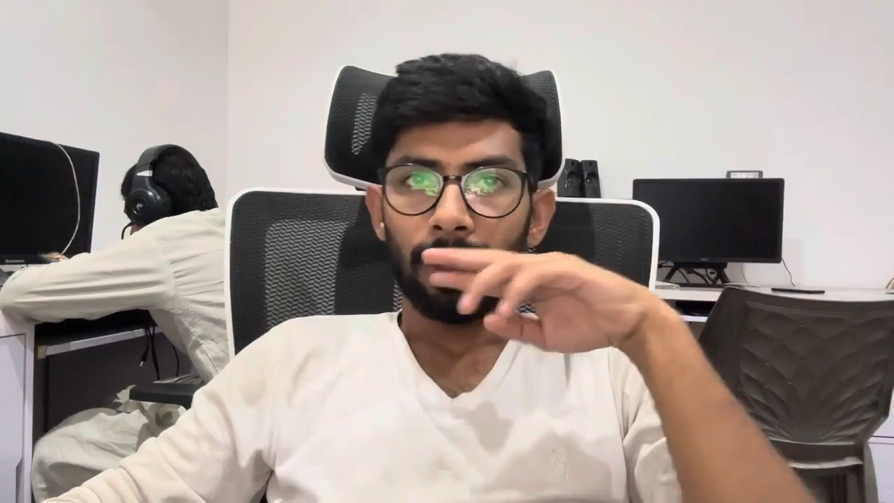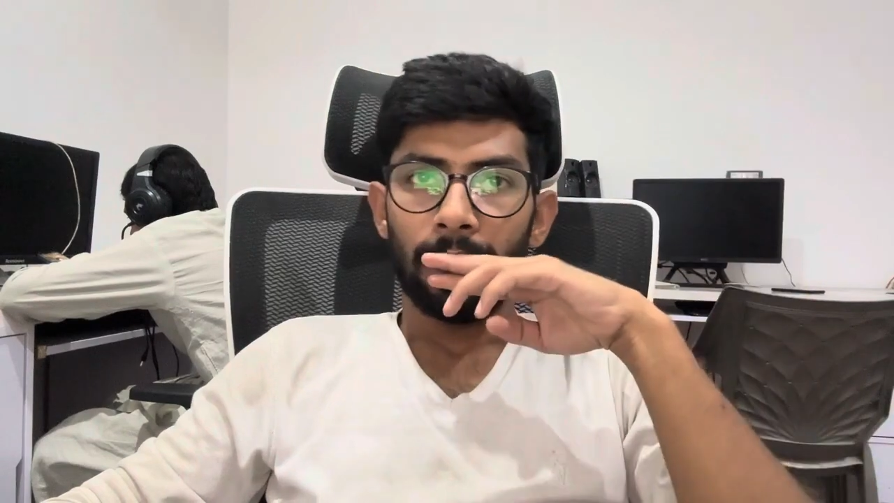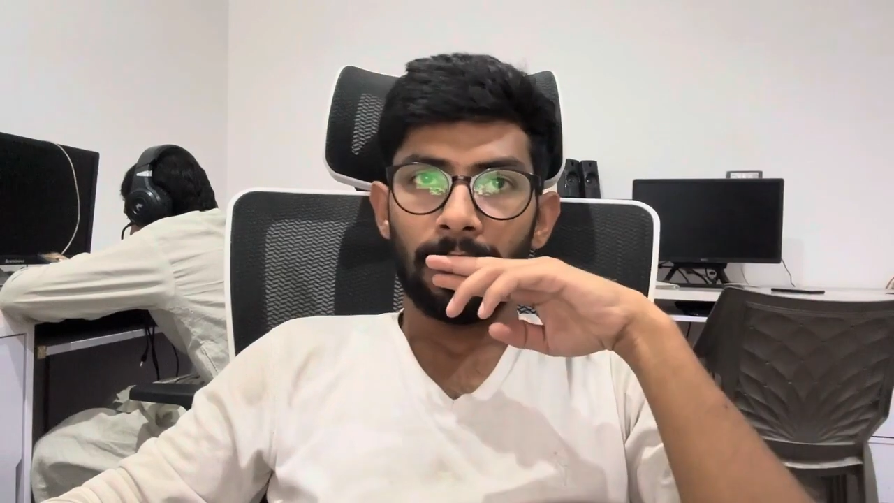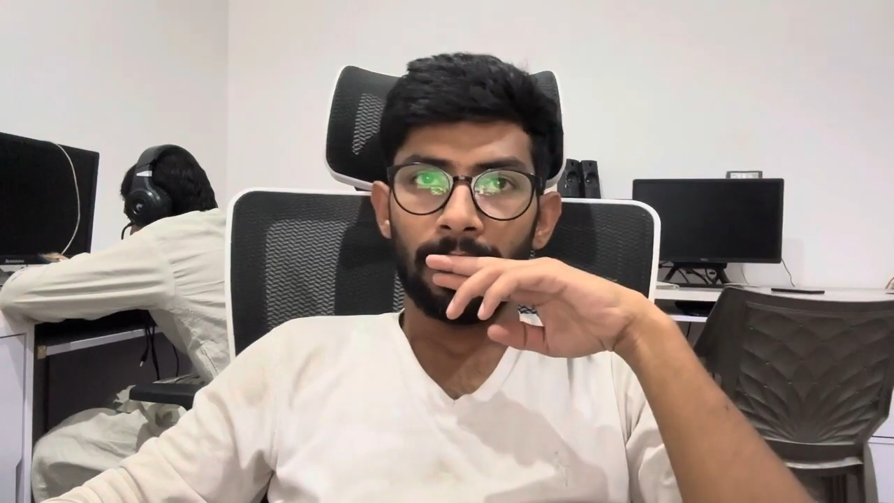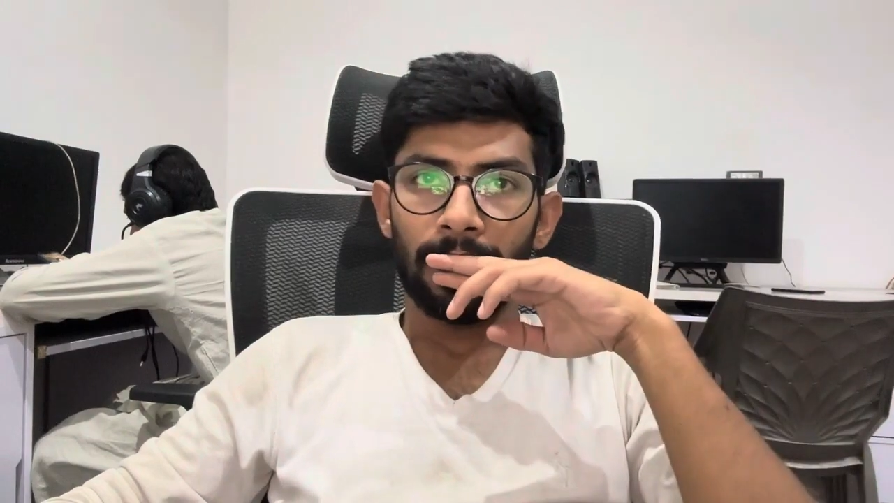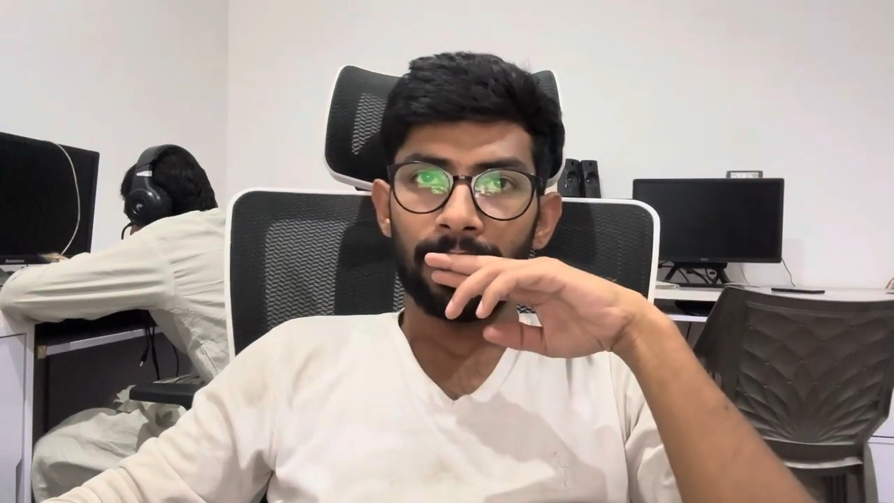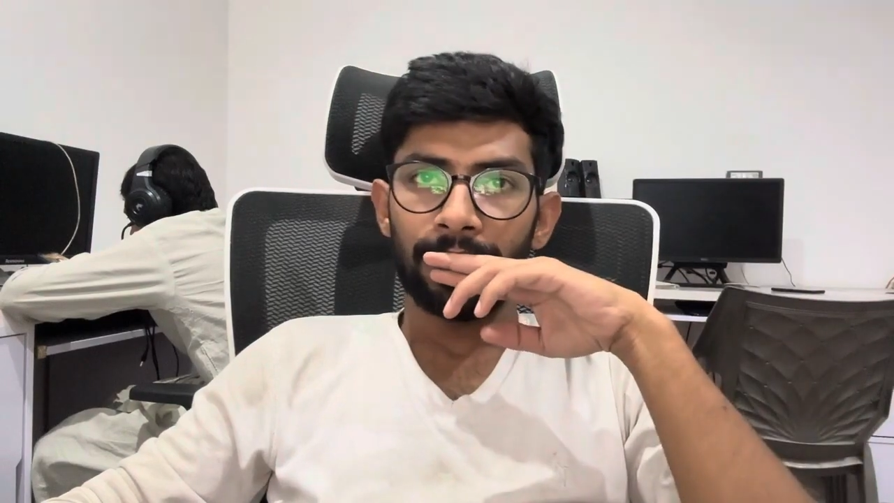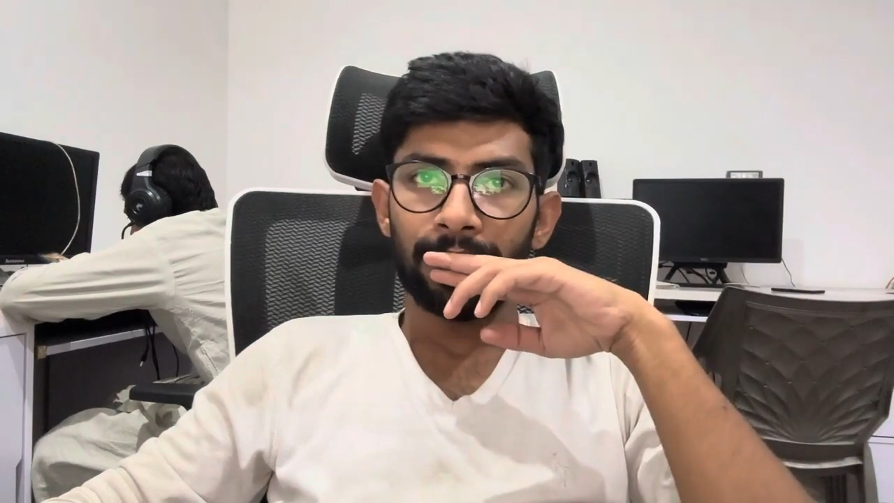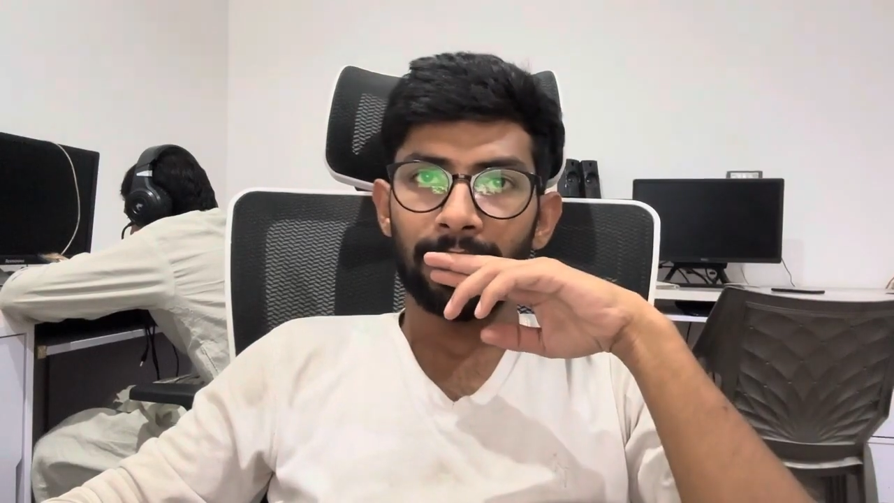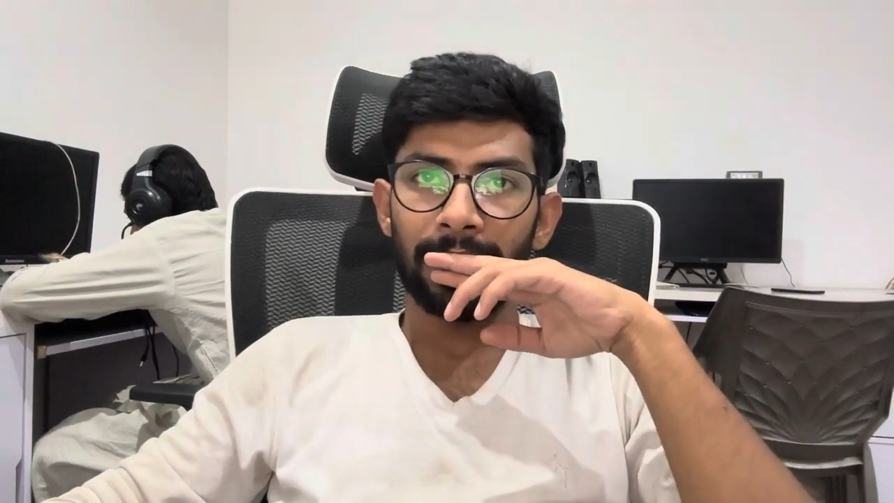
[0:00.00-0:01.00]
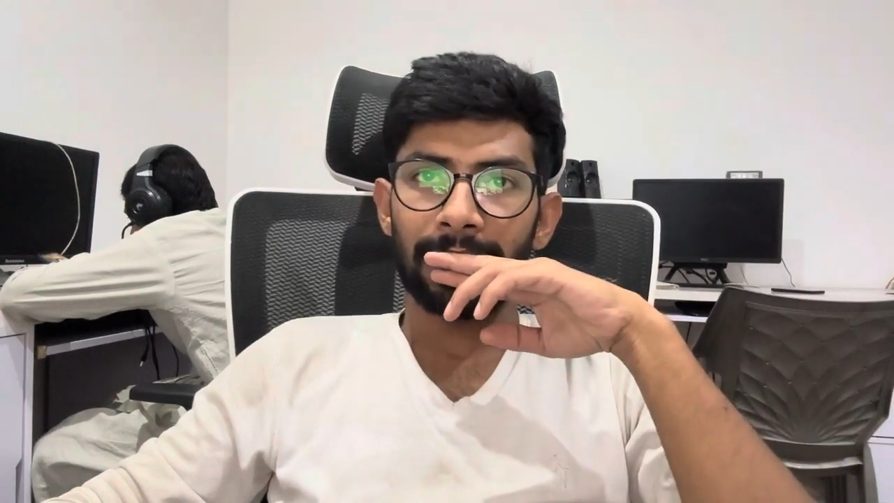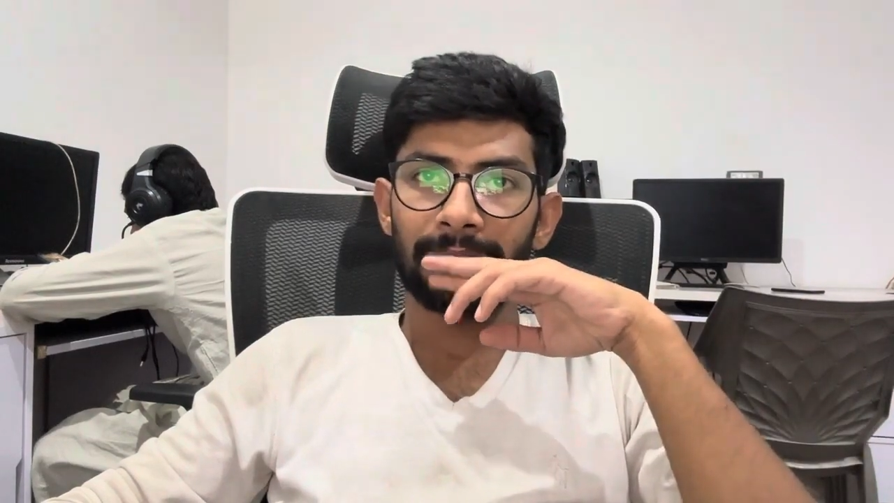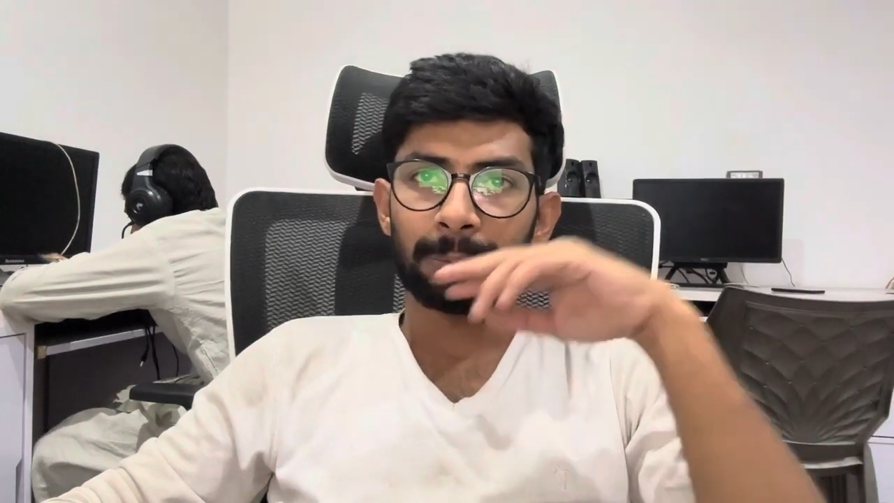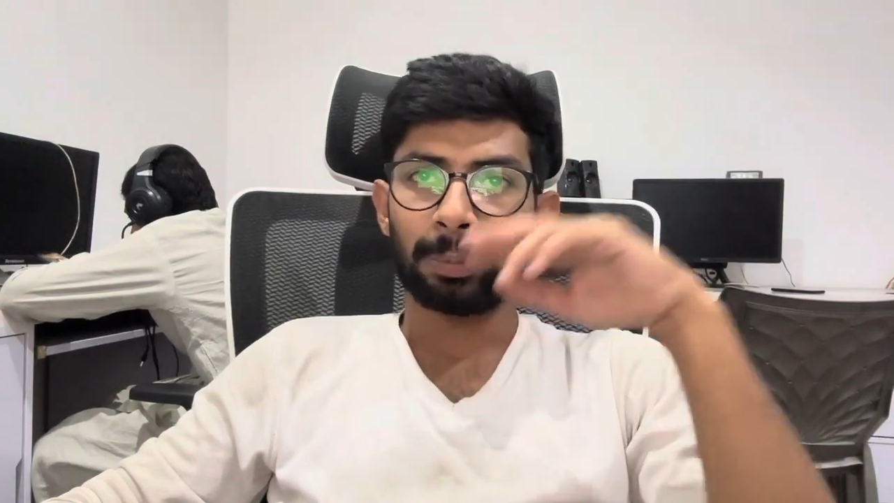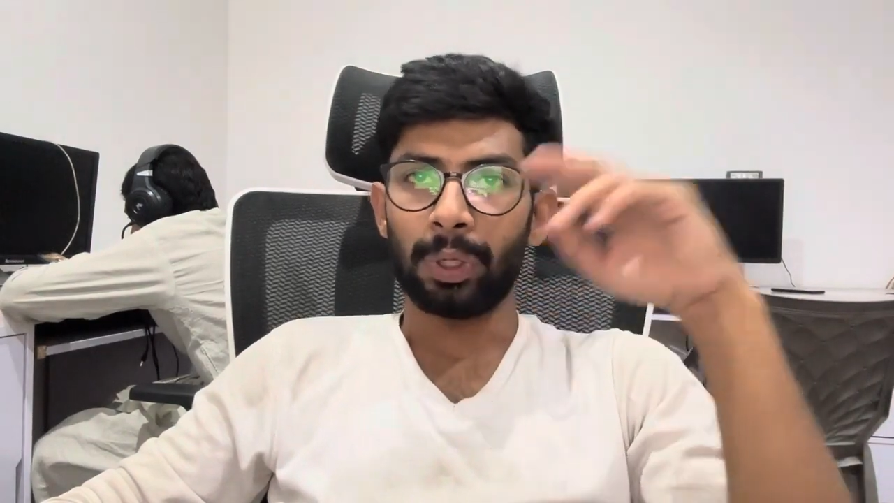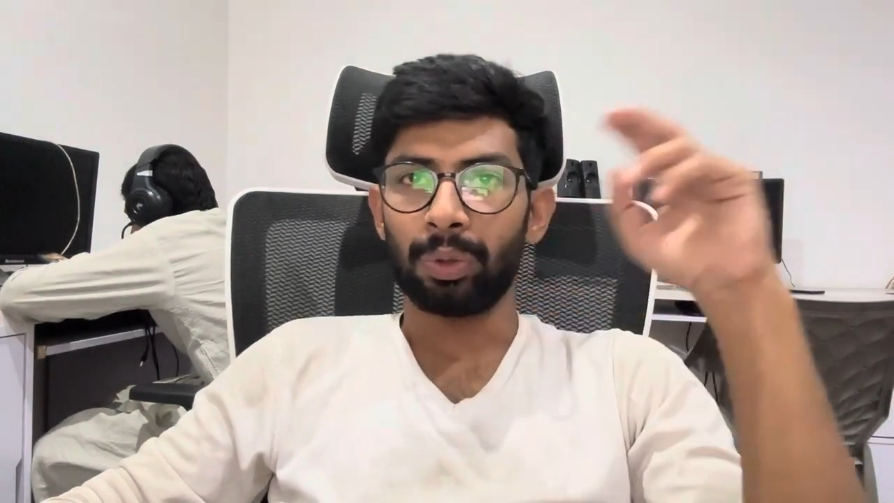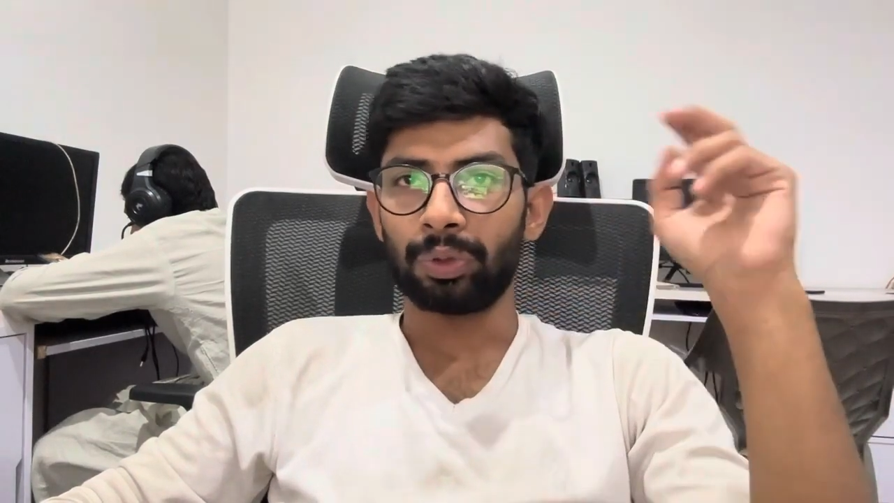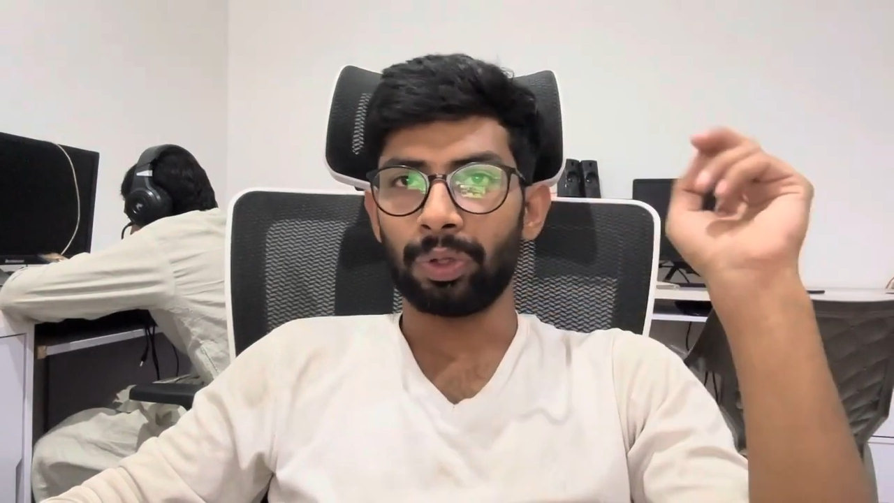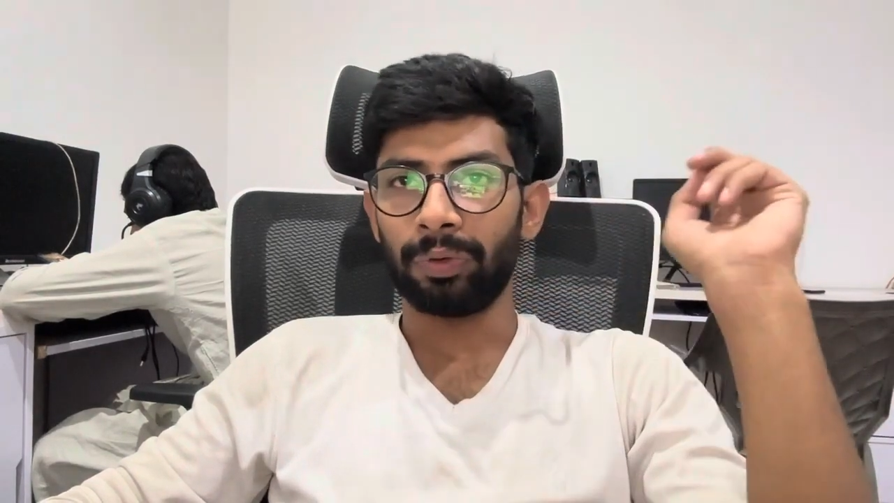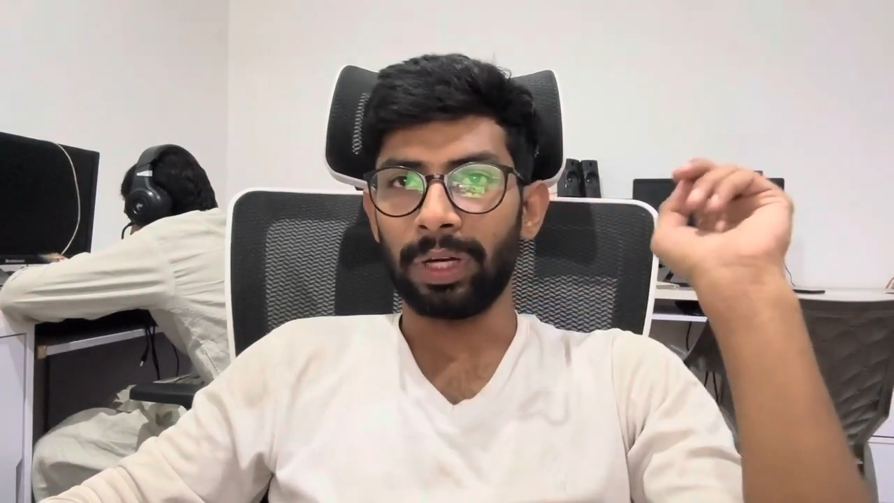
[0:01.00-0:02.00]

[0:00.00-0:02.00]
or you are a spouse of